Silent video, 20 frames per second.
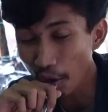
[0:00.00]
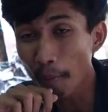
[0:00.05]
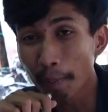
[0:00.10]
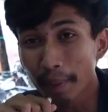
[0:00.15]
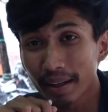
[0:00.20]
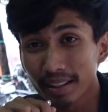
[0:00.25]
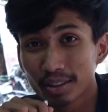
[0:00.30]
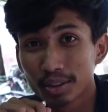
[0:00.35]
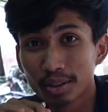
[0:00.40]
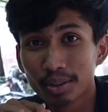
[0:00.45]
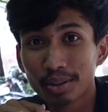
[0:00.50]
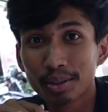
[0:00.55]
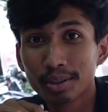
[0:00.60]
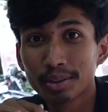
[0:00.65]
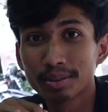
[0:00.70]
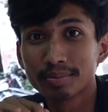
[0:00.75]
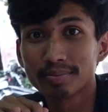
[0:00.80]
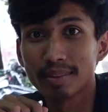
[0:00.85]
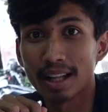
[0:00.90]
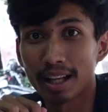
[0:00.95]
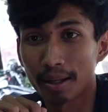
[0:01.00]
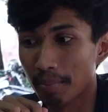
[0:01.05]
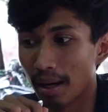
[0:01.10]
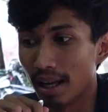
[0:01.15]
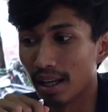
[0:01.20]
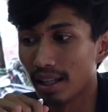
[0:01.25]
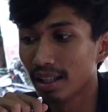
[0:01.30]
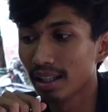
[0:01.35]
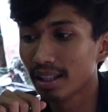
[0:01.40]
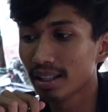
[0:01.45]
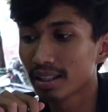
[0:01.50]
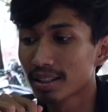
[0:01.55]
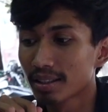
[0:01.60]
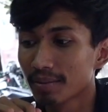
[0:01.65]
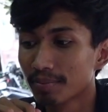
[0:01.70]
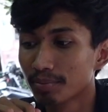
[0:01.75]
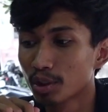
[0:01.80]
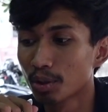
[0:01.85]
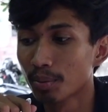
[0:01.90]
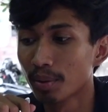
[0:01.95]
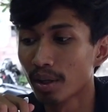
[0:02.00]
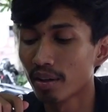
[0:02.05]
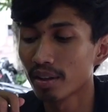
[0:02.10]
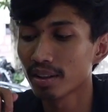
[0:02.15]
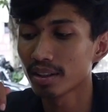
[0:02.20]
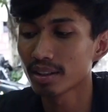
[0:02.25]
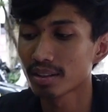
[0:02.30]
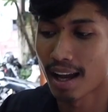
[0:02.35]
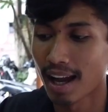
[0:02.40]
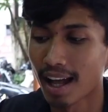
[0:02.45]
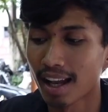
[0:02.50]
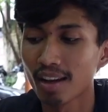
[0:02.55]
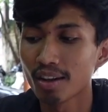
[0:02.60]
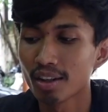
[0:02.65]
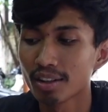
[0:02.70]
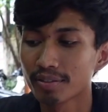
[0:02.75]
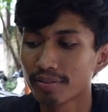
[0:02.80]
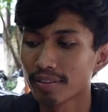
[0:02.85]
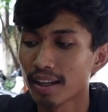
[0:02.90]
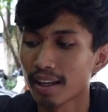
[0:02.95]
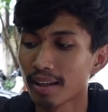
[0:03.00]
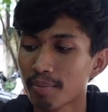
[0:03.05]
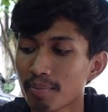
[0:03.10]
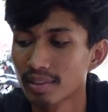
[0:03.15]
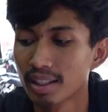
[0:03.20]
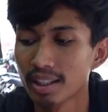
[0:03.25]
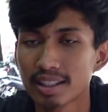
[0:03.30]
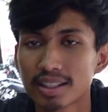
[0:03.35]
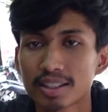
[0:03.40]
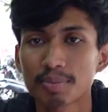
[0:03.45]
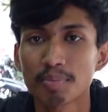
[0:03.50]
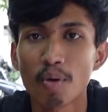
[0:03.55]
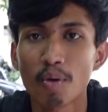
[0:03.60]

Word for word: Compared to like Balinese, to be honest, I love like this